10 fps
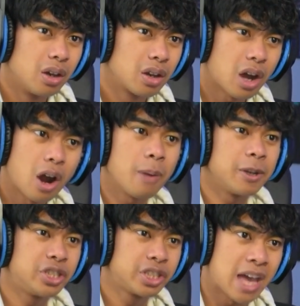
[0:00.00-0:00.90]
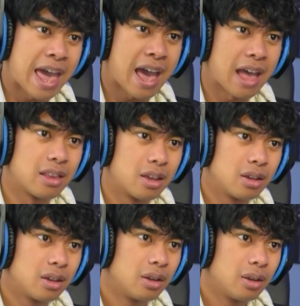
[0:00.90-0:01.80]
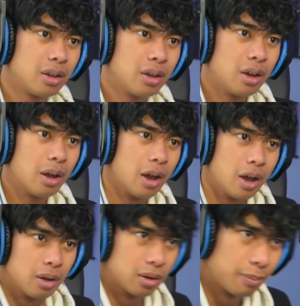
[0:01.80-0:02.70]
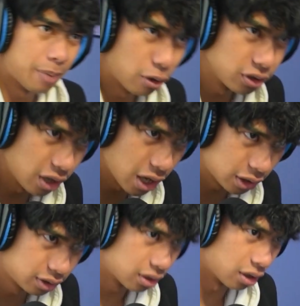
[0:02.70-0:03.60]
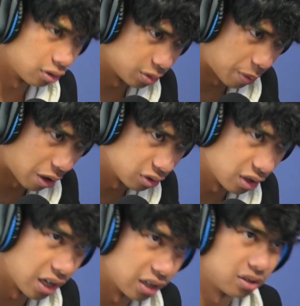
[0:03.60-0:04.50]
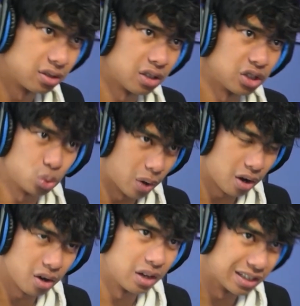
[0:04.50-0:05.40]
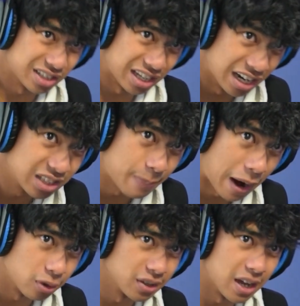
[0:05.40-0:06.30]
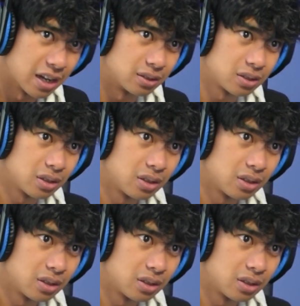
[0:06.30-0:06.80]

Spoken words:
A garbage can. Power's legs. I know it's Power's legs. I swear to it is Power's legs.